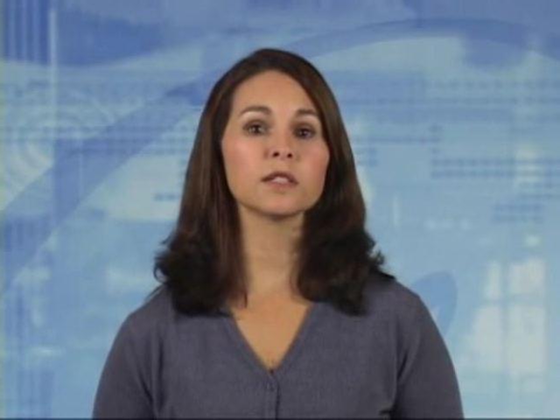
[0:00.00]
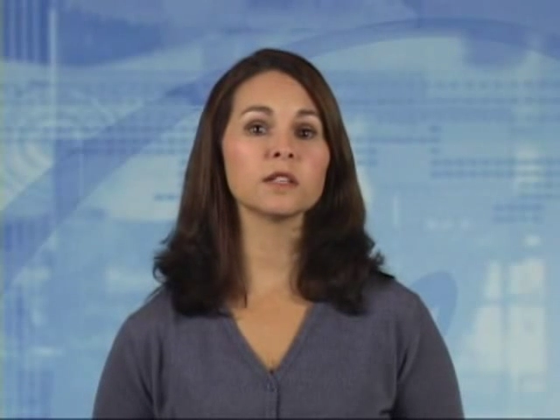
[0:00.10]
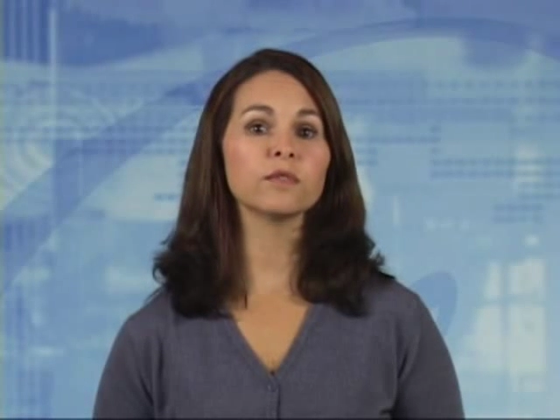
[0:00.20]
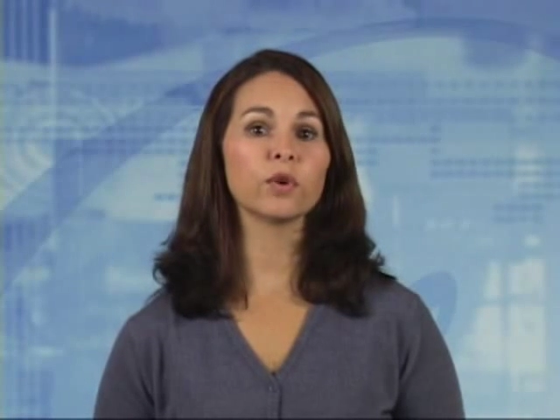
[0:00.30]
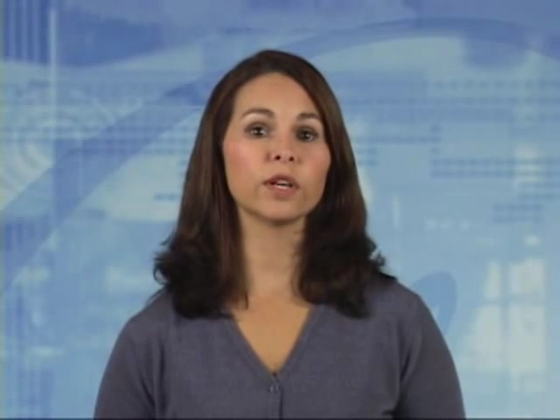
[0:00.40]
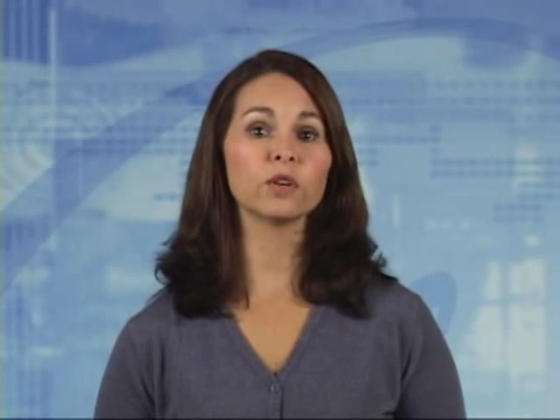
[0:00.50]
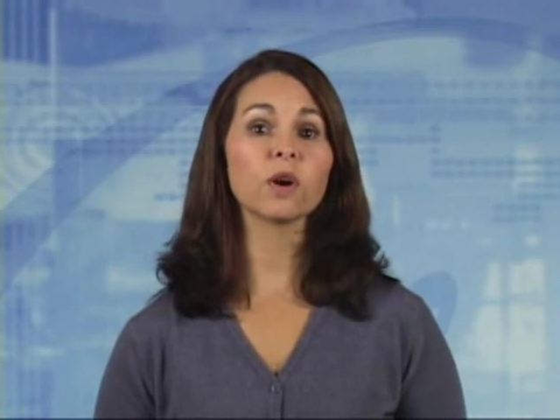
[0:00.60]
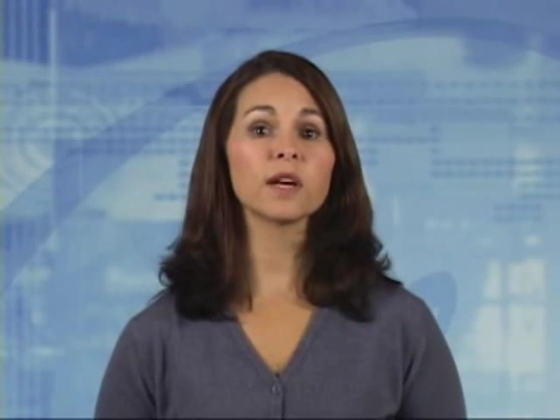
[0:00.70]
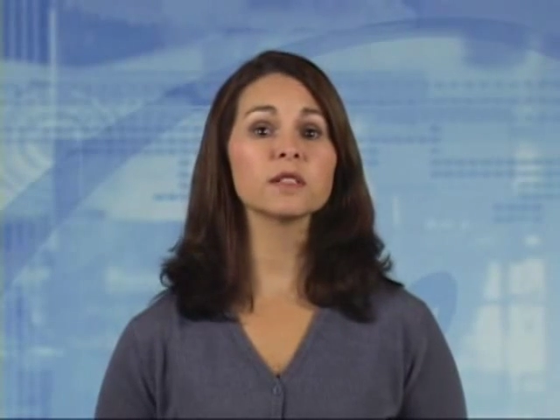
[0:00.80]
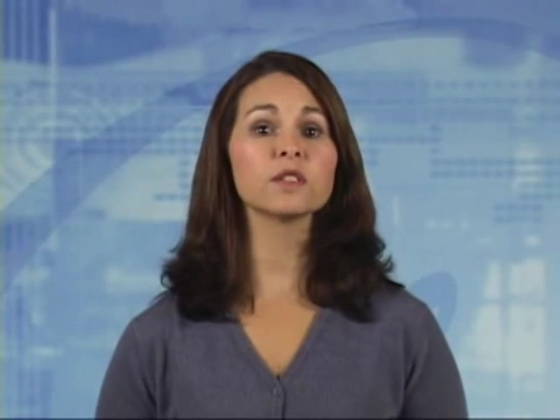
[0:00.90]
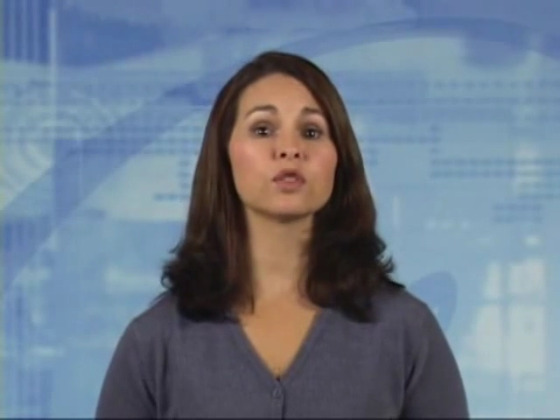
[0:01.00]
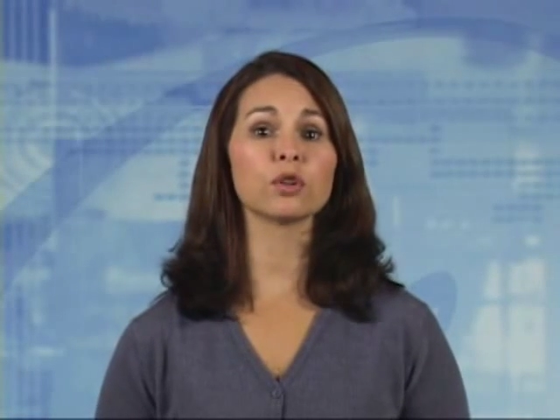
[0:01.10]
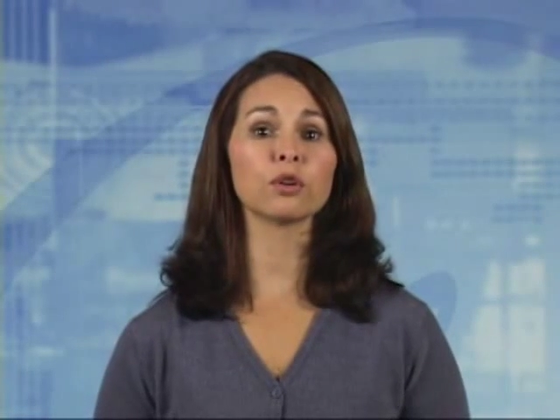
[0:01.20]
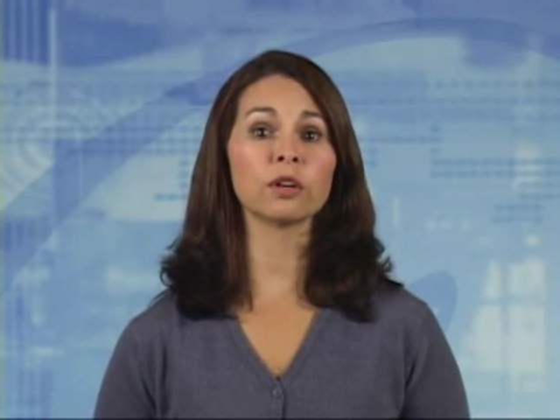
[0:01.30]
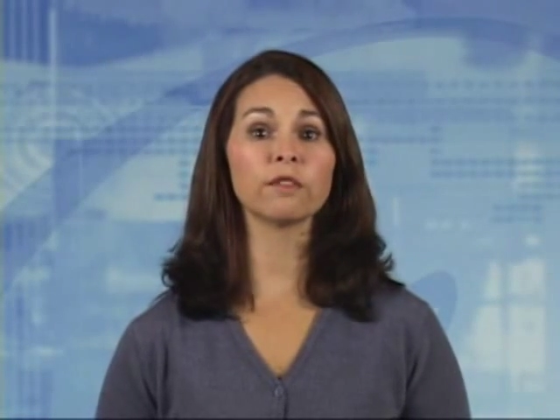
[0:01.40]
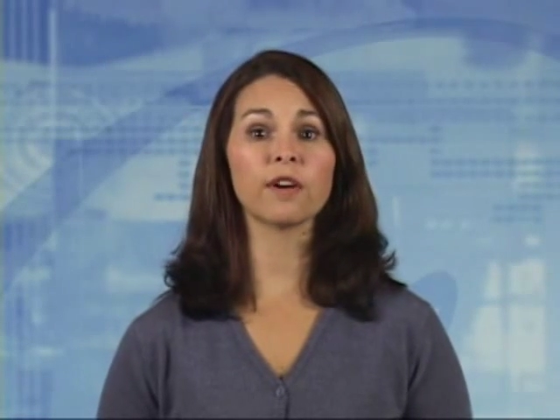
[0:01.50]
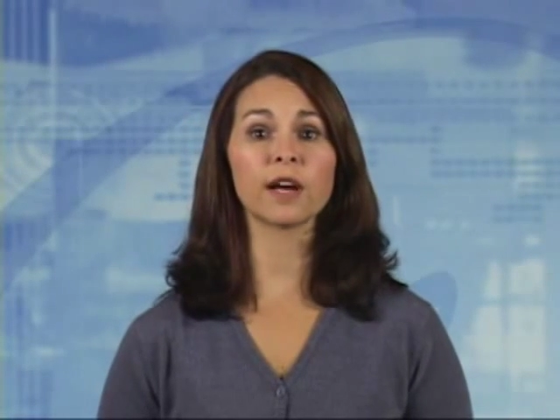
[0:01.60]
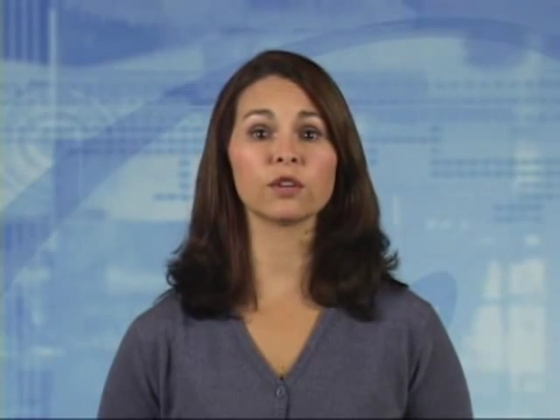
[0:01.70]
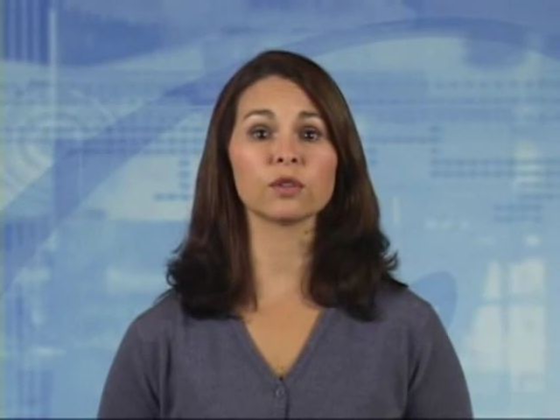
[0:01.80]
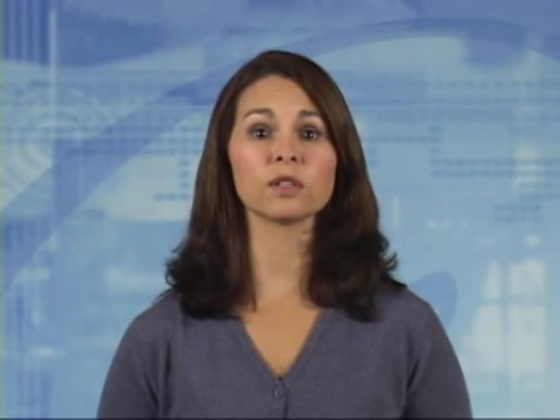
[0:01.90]
and avoid crisis triggering
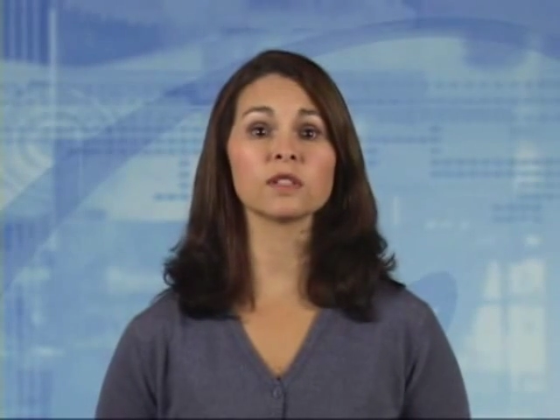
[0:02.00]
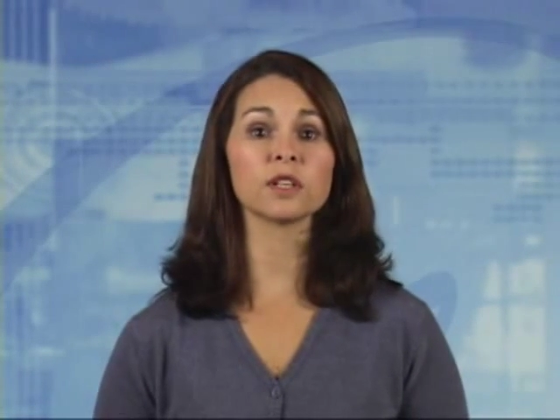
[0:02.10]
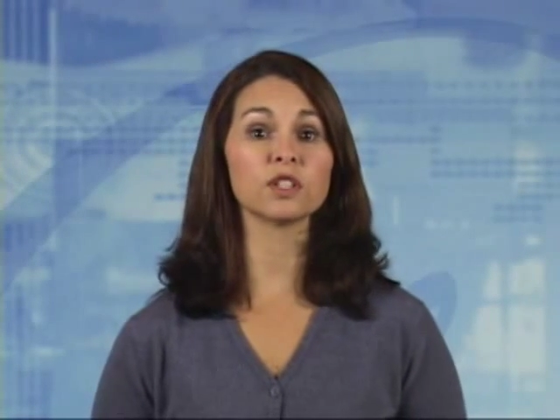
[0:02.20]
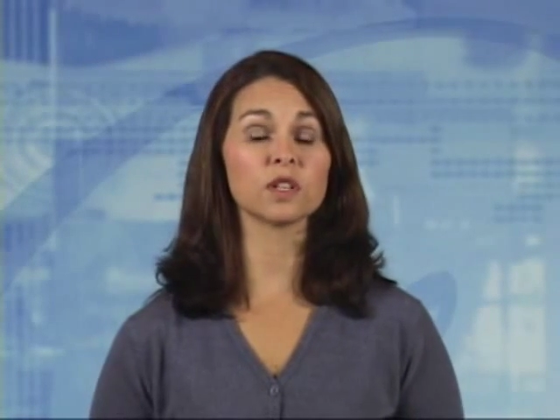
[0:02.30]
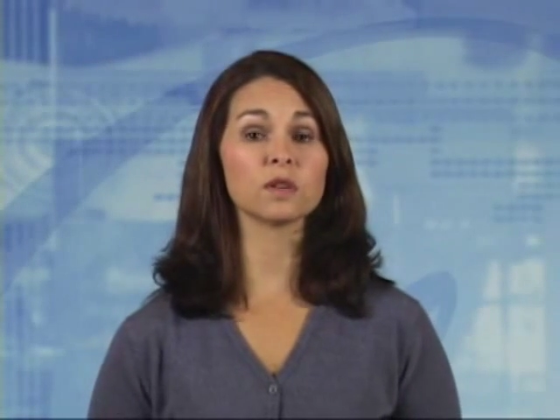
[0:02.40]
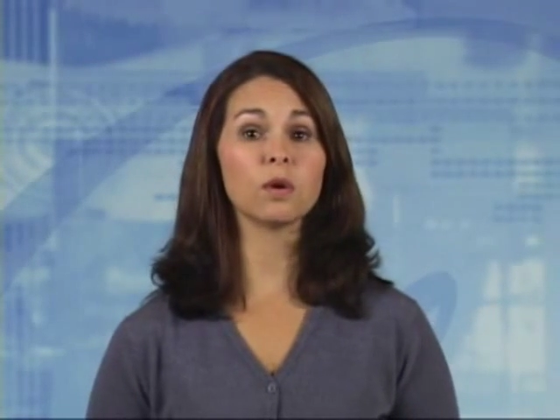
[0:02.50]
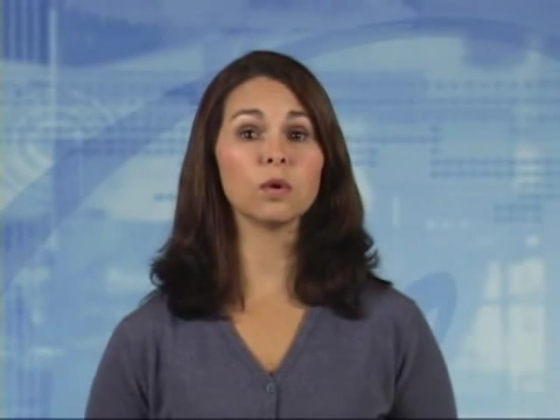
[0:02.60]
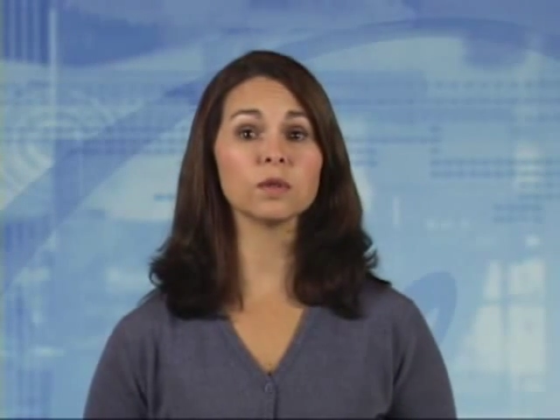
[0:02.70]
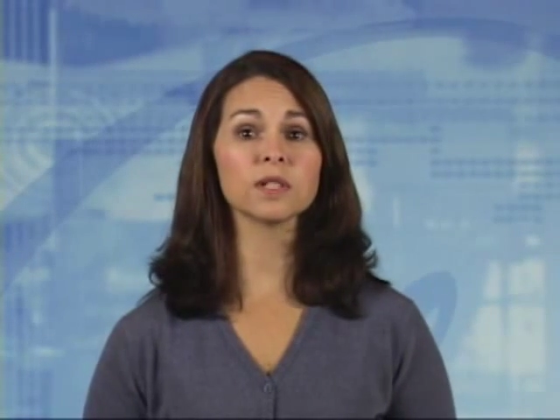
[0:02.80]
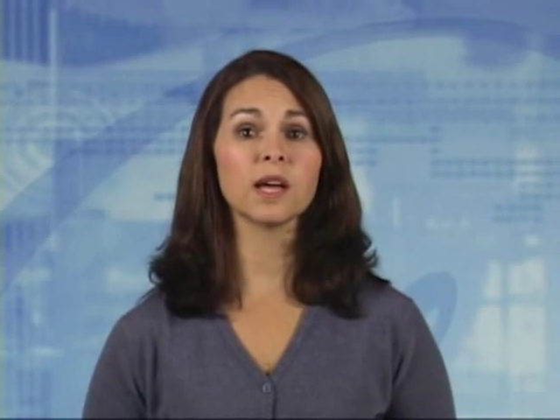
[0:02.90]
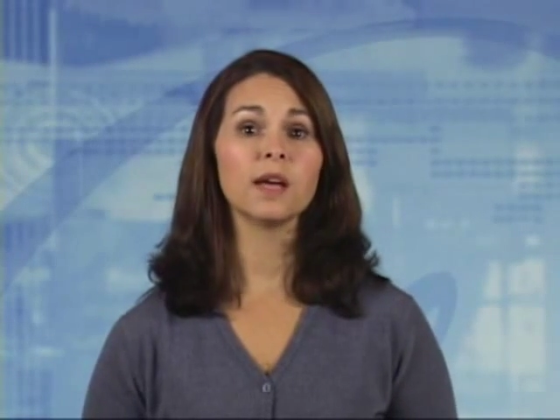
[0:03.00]
factors such as cold,